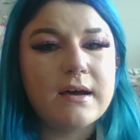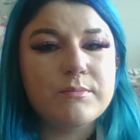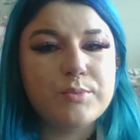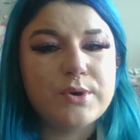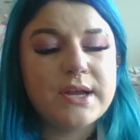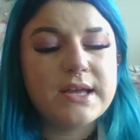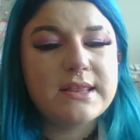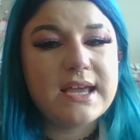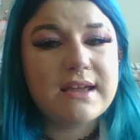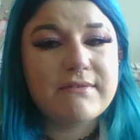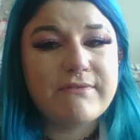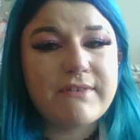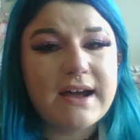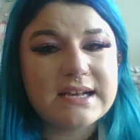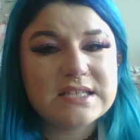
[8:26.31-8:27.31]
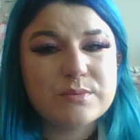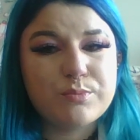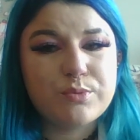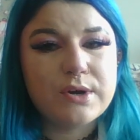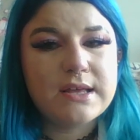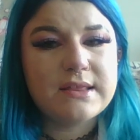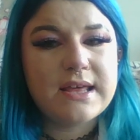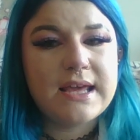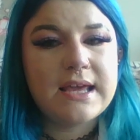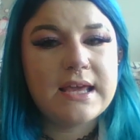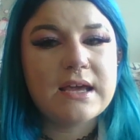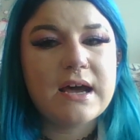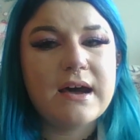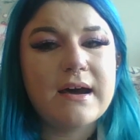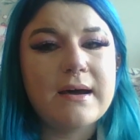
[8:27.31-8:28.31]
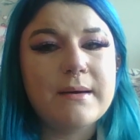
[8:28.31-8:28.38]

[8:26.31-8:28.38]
breathing, fast breathing,